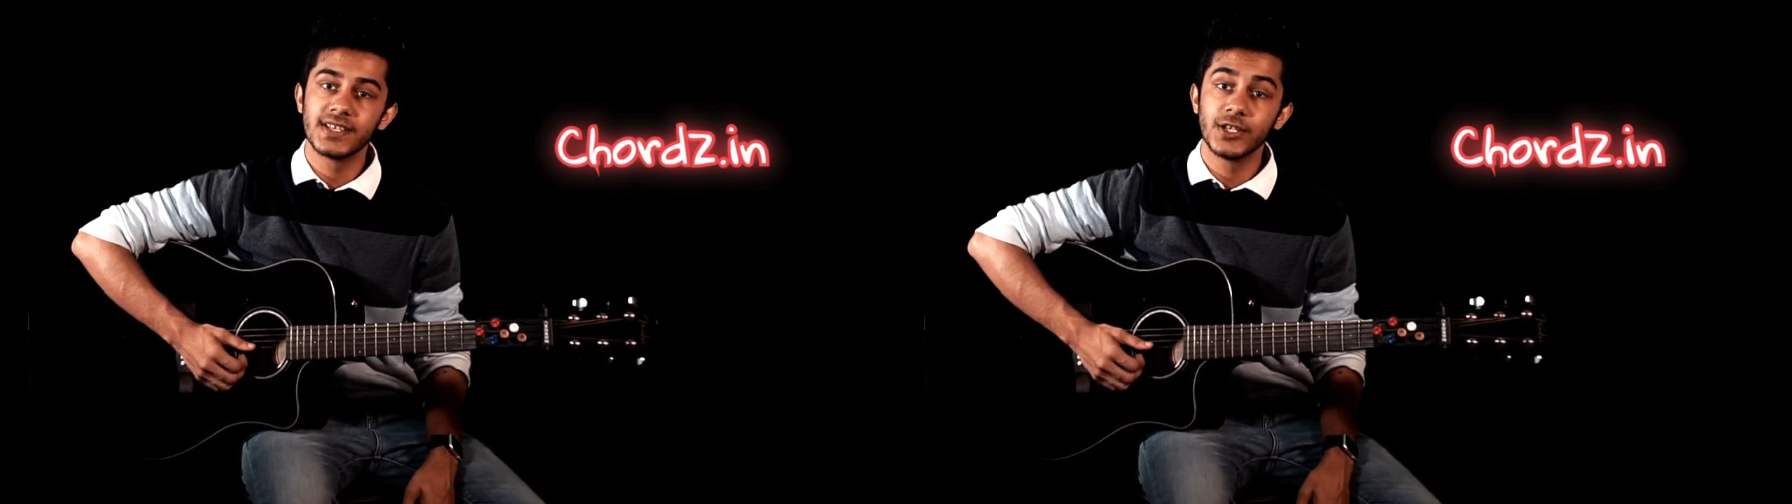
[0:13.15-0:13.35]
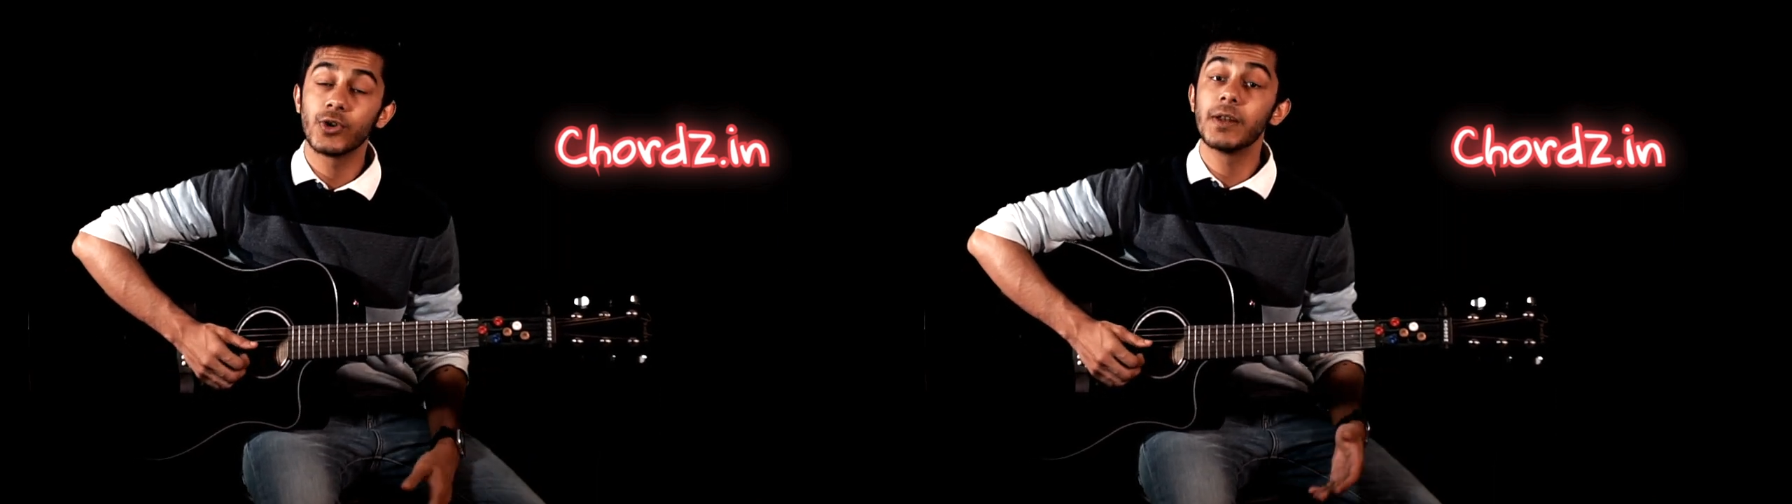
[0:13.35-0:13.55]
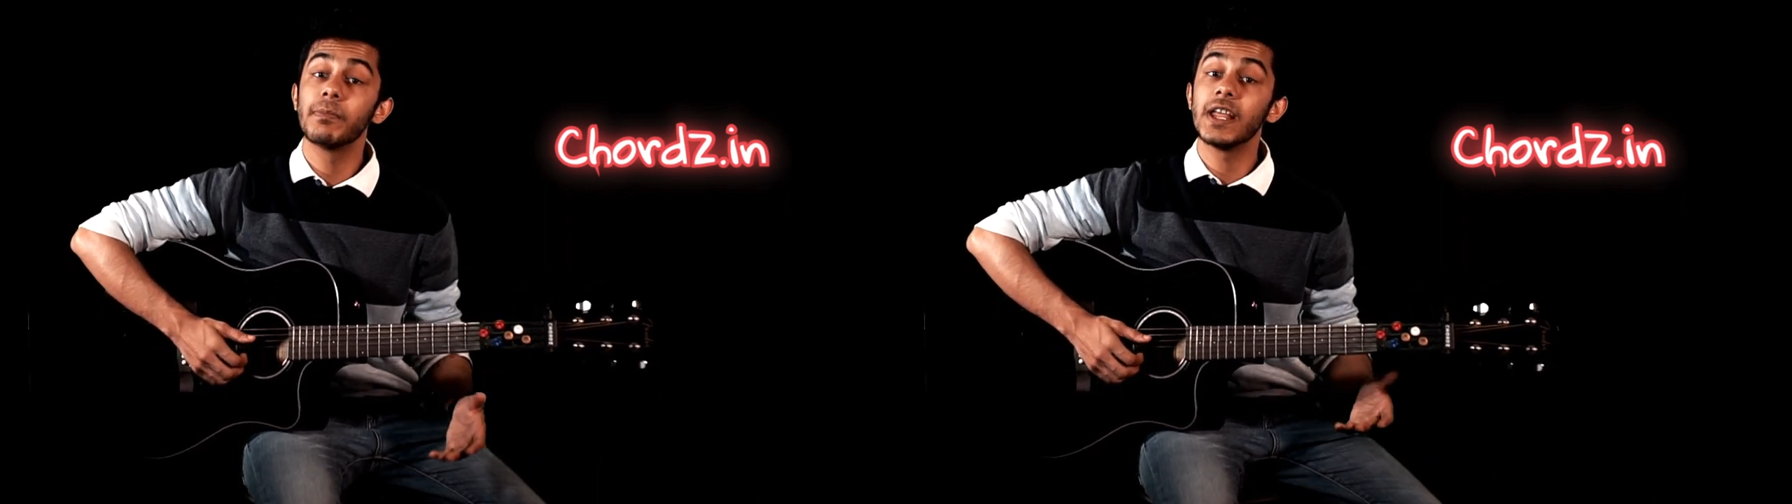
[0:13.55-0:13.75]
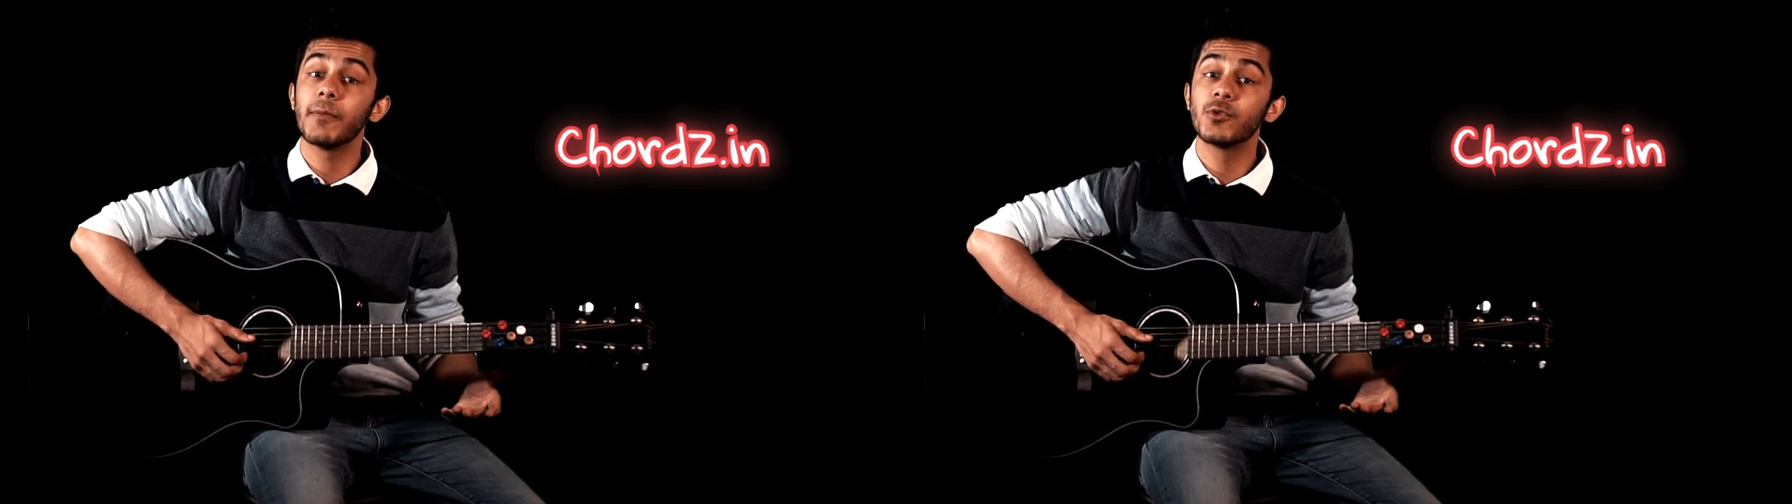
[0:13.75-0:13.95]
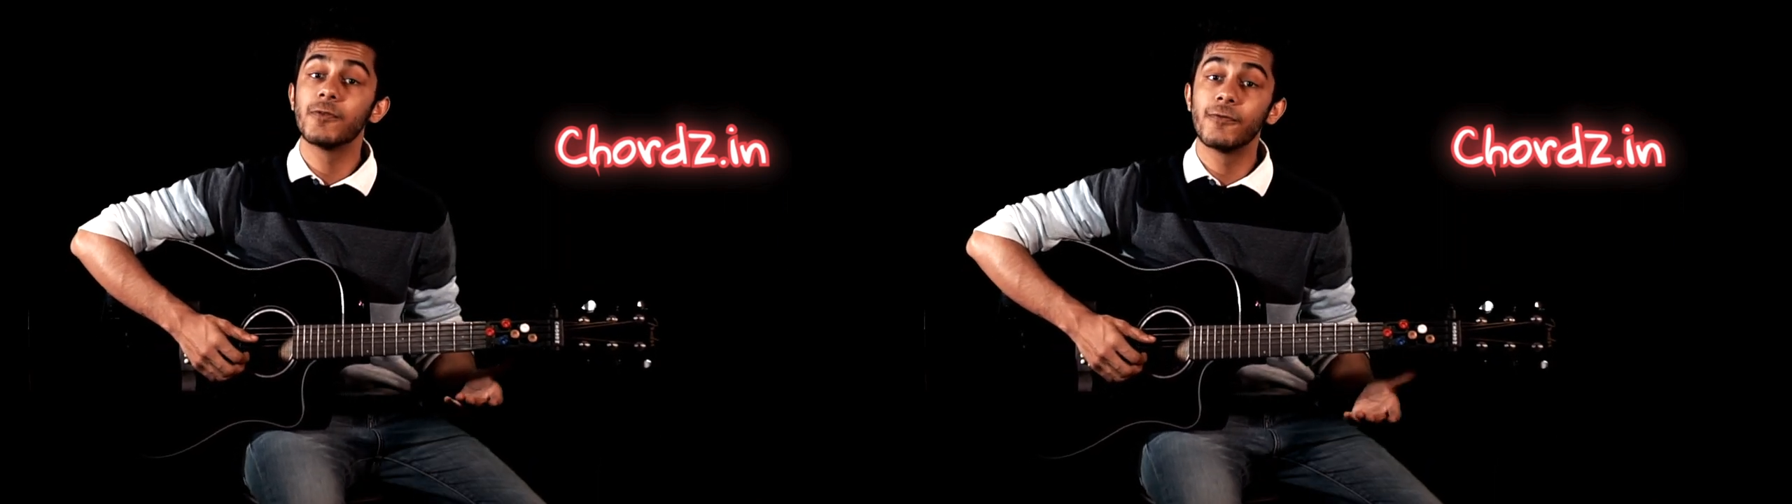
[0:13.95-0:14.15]
you can play up
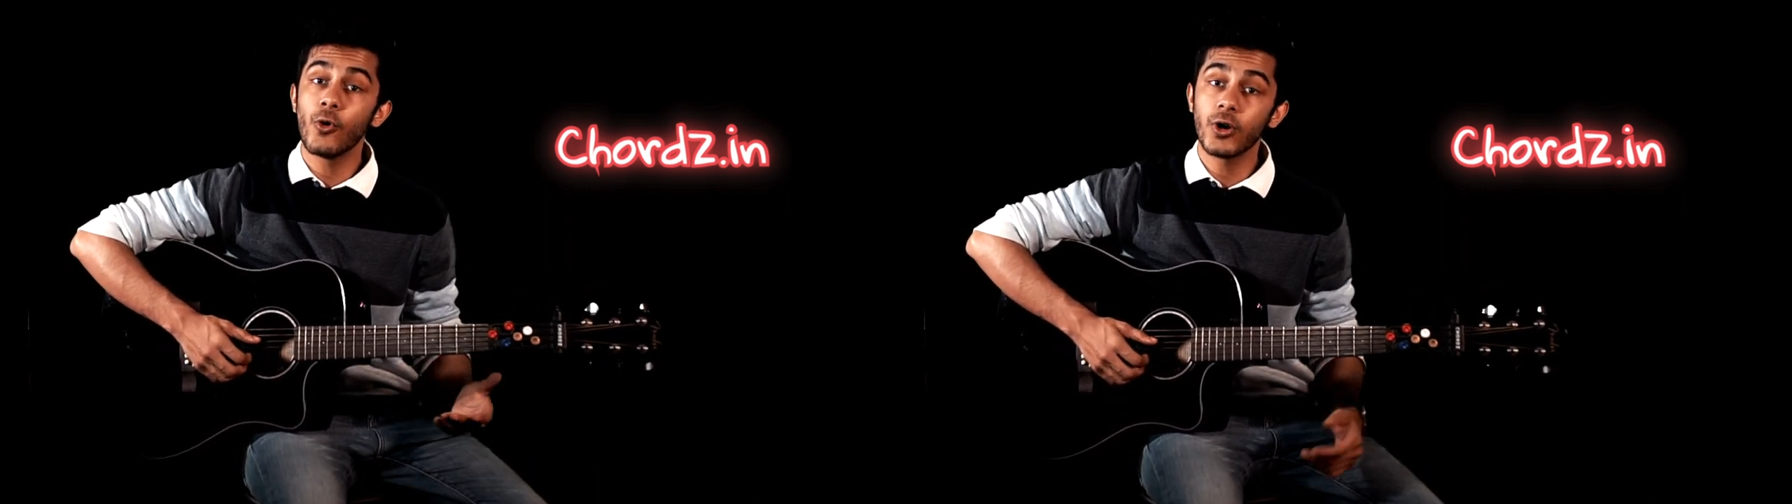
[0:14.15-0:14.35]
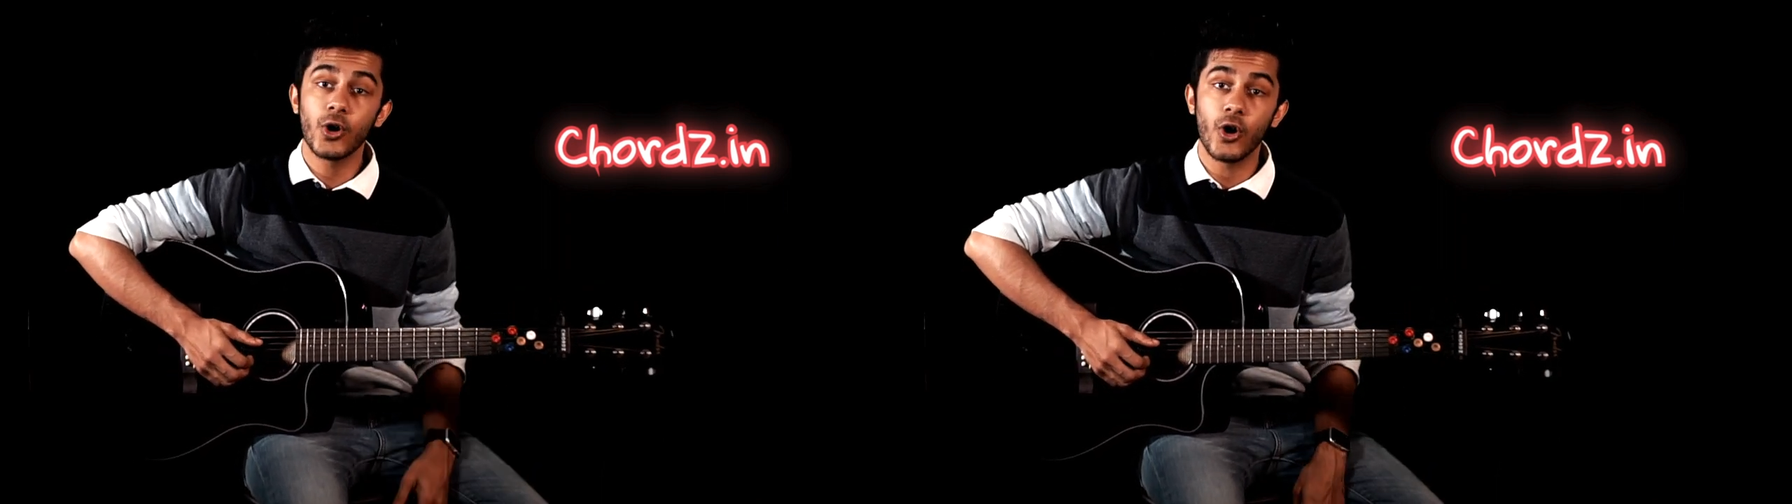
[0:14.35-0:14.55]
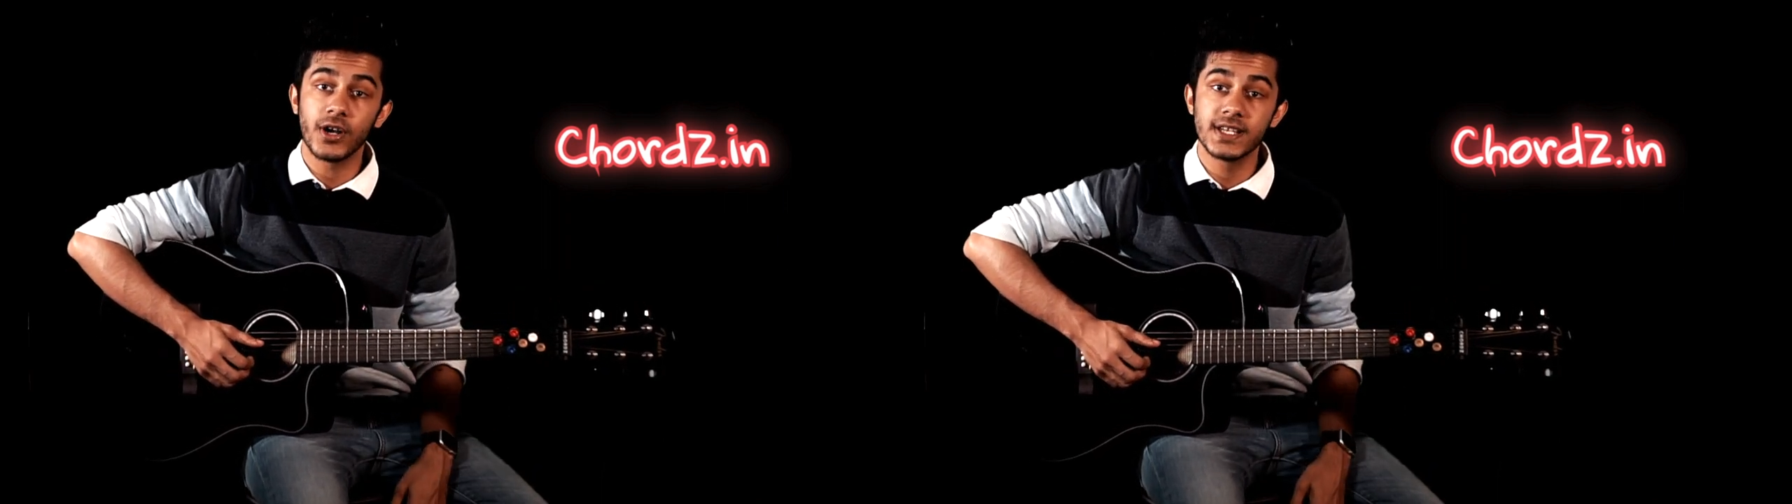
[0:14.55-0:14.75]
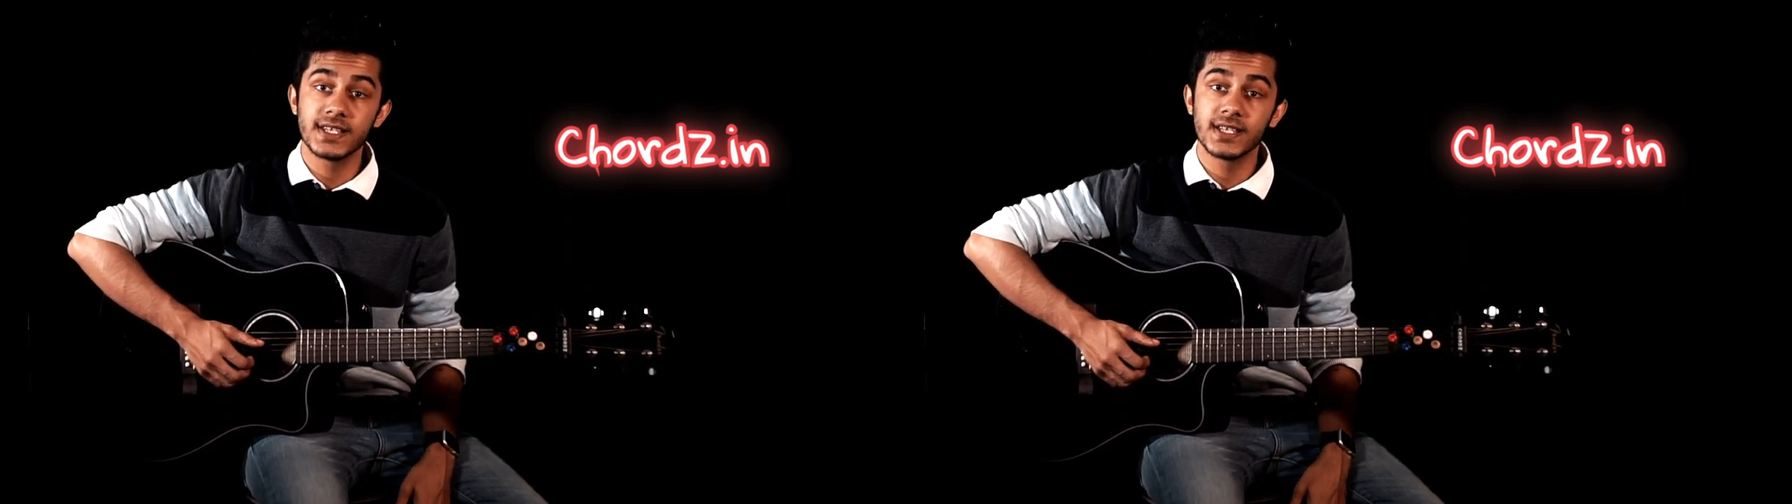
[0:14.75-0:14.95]
to 4 chords: